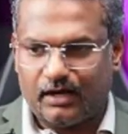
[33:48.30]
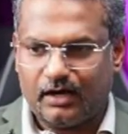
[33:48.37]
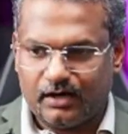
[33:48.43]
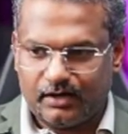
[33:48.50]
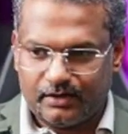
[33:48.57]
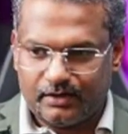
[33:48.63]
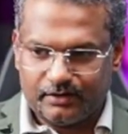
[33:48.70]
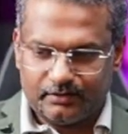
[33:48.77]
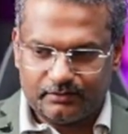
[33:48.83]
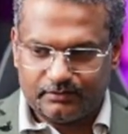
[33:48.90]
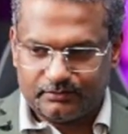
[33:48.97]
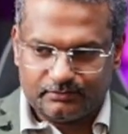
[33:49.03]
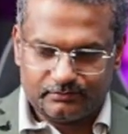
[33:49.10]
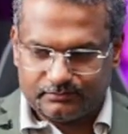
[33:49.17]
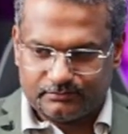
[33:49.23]

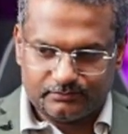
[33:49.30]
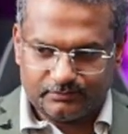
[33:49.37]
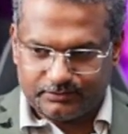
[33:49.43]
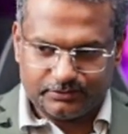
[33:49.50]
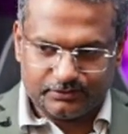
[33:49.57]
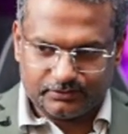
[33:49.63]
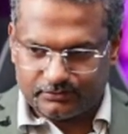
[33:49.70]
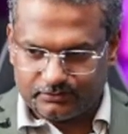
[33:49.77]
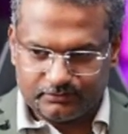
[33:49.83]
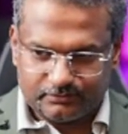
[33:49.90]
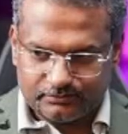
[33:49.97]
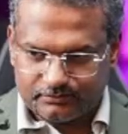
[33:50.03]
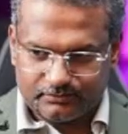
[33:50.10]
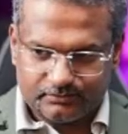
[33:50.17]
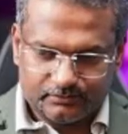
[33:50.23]
are, you
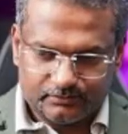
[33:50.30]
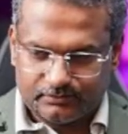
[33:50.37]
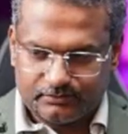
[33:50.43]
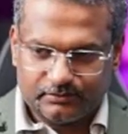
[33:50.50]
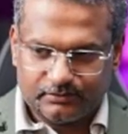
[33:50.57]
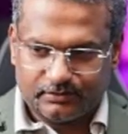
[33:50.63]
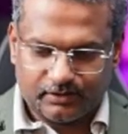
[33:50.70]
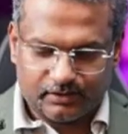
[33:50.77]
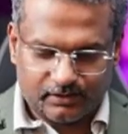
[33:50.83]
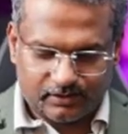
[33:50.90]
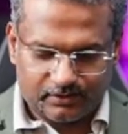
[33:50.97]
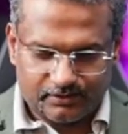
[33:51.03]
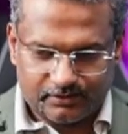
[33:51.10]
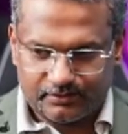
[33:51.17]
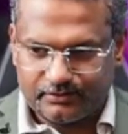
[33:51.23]
know,
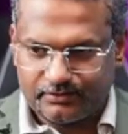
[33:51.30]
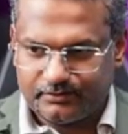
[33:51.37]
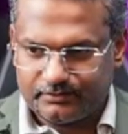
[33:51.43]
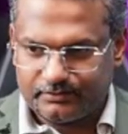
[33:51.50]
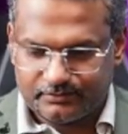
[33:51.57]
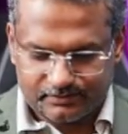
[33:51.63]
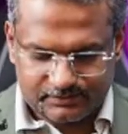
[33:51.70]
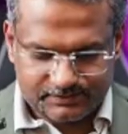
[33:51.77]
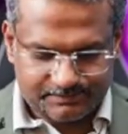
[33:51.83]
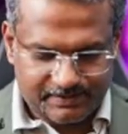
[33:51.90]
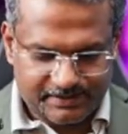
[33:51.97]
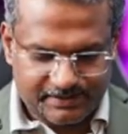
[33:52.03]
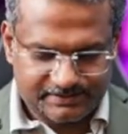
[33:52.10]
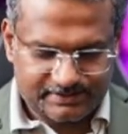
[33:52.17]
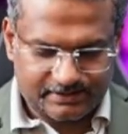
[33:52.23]
are
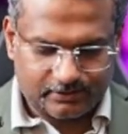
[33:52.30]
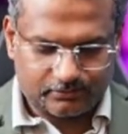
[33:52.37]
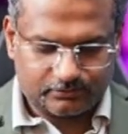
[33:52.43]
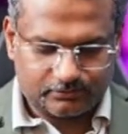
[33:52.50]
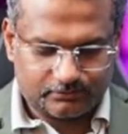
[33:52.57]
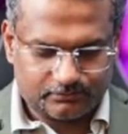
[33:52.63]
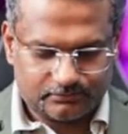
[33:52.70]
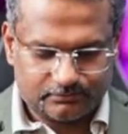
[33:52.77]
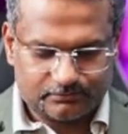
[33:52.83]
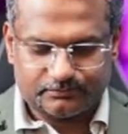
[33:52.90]
spaced out,